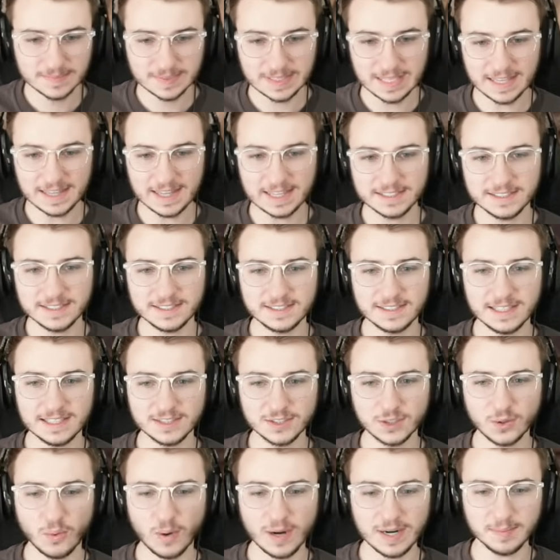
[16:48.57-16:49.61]
Yeah, that's
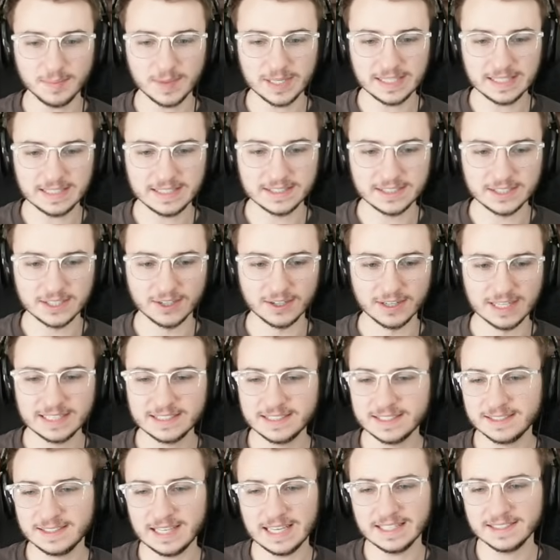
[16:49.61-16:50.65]
that's quite a bit easier.
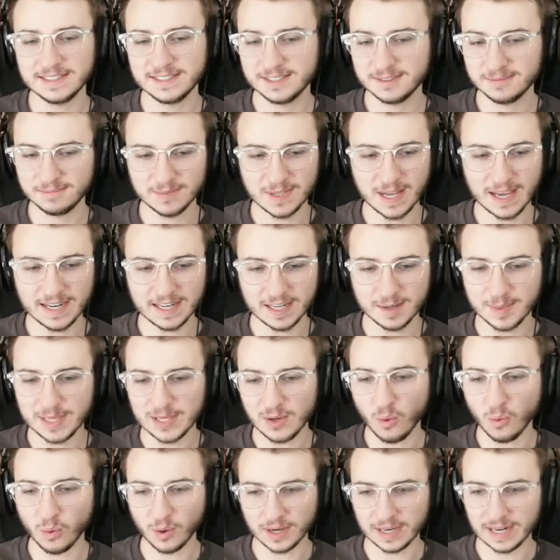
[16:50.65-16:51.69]
It's it's not going to be
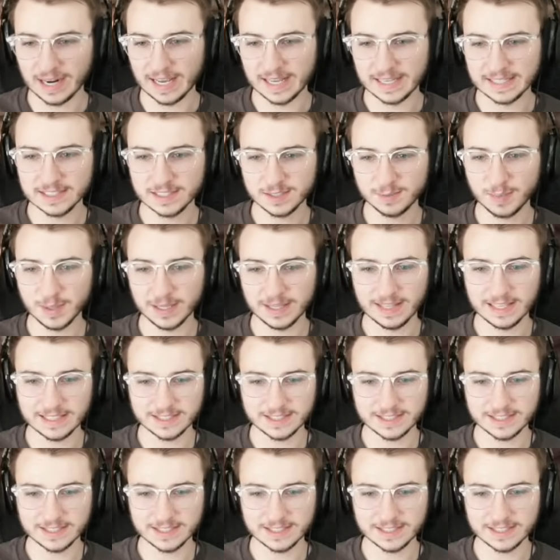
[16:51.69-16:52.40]
organized, but